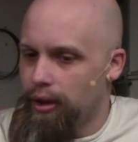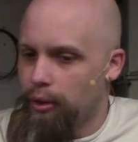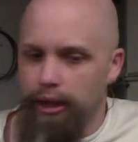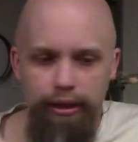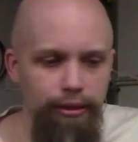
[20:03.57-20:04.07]

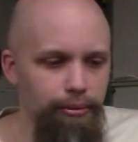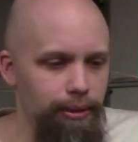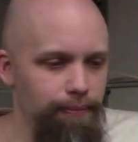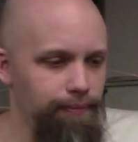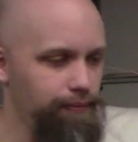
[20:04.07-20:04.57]
Okay, you know
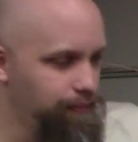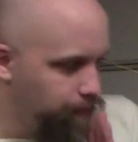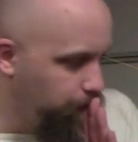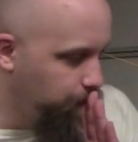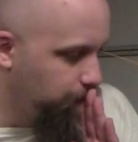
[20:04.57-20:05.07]

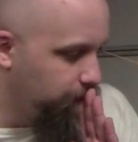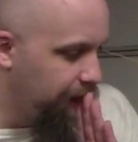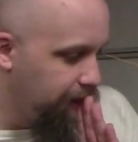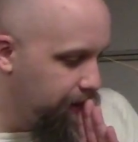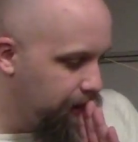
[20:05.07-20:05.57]
what?
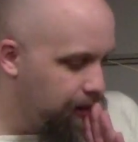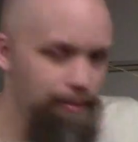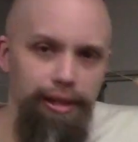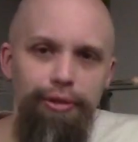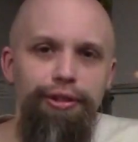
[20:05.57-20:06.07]
That's
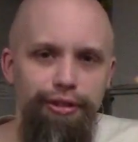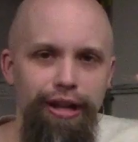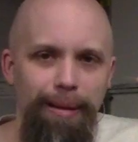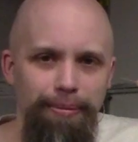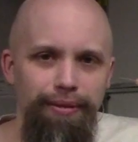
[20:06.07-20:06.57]
my cue to
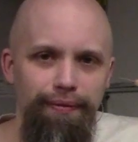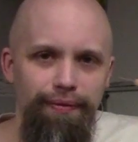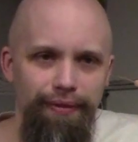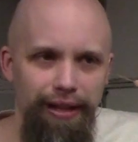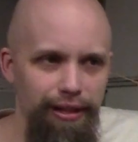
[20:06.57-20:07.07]
stop.
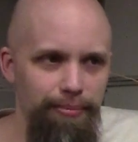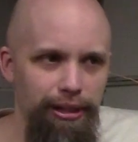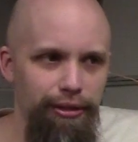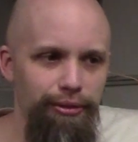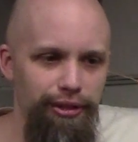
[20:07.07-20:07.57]
That is my
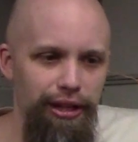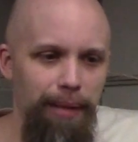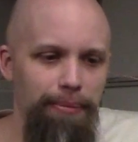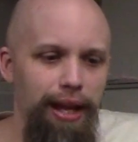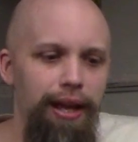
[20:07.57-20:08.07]
cue to
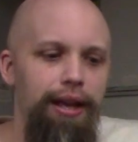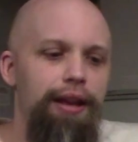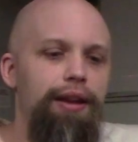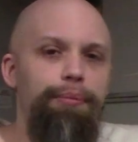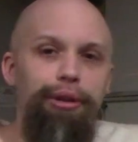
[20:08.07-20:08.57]
stop,
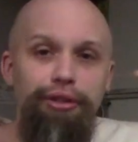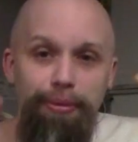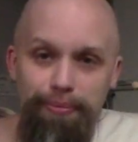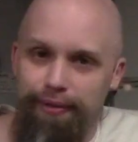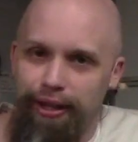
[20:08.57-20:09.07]
because I
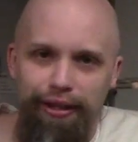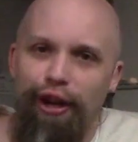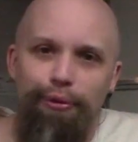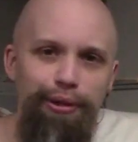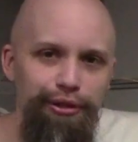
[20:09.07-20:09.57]
want
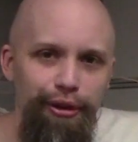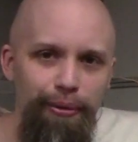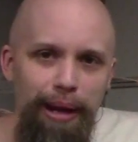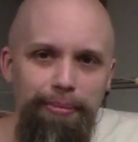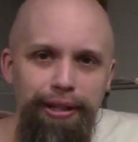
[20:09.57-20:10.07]
to start
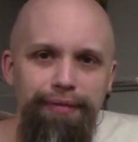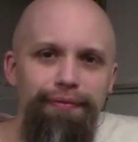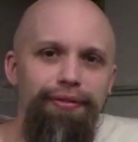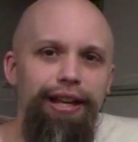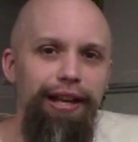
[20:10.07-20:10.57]
rambling.
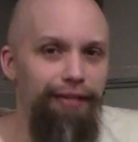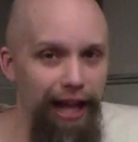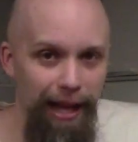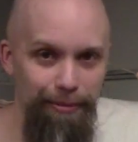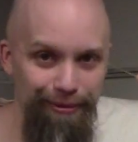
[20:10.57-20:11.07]
I have a
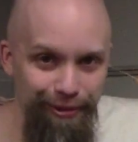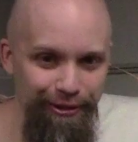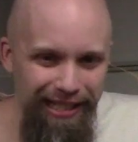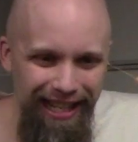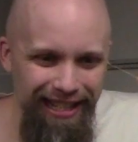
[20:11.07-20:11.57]
habit of
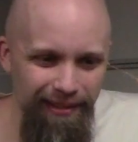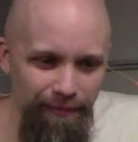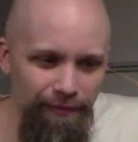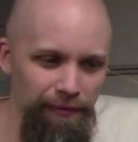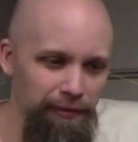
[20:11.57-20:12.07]
doing that.
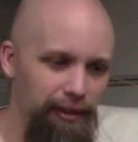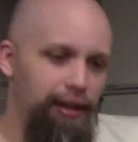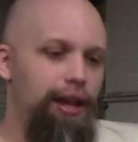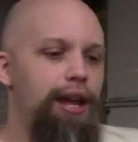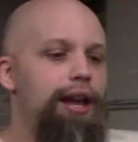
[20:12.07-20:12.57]

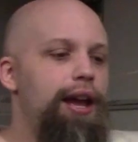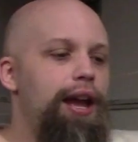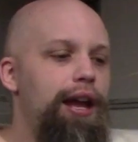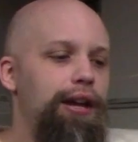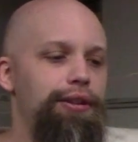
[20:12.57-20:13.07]

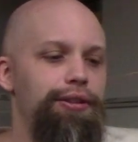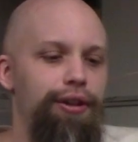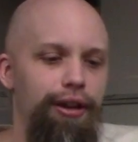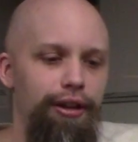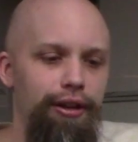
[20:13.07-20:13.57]
And
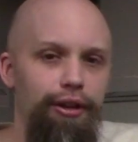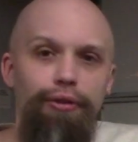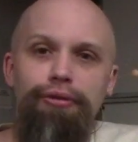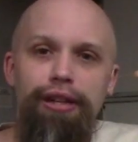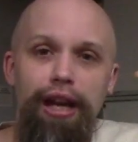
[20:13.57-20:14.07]

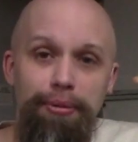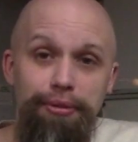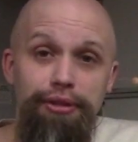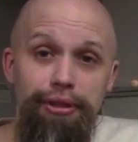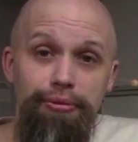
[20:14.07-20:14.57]
hopefully I will
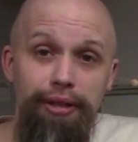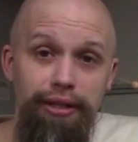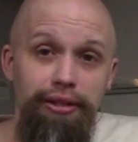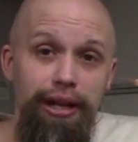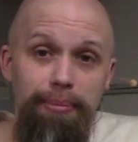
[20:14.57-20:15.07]
see you
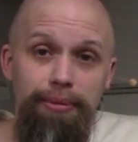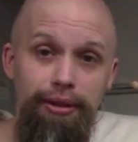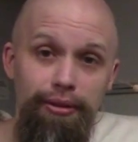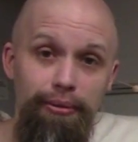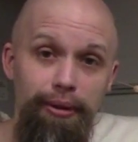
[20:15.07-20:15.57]
next time,
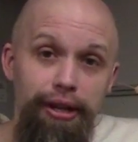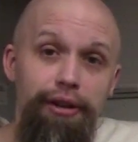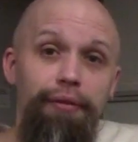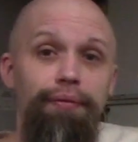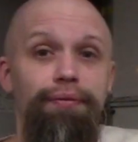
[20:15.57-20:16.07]
right
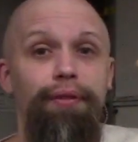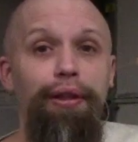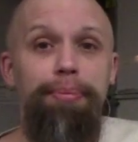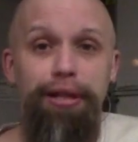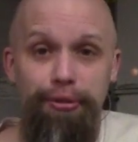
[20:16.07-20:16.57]
here on
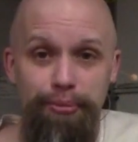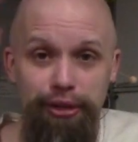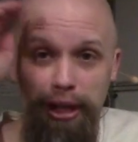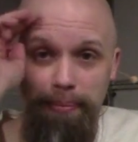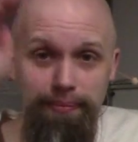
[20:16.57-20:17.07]
the Beggars Woodshop.